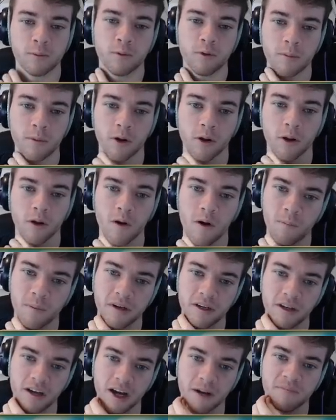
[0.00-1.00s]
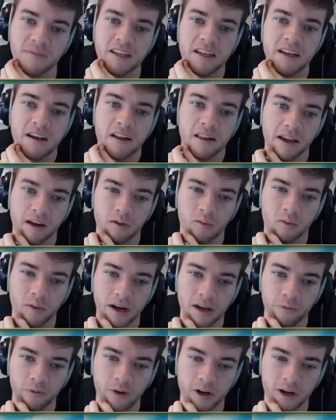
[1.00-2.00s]
wormhole opened up, like right
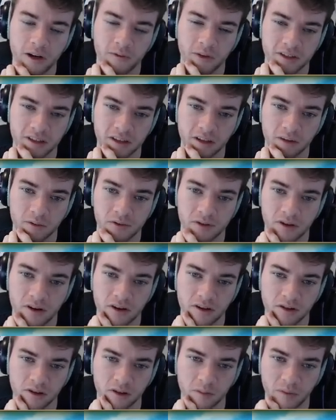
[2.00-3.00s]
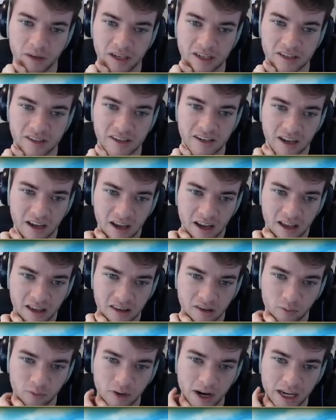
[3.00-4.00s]
in front of us, and there was an ultra beast.
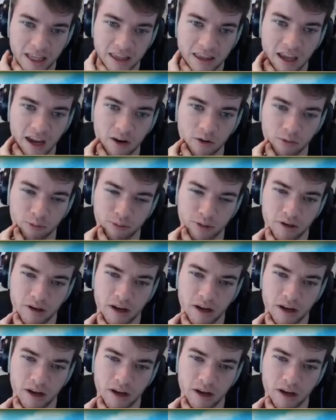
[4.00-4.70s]
Right there. You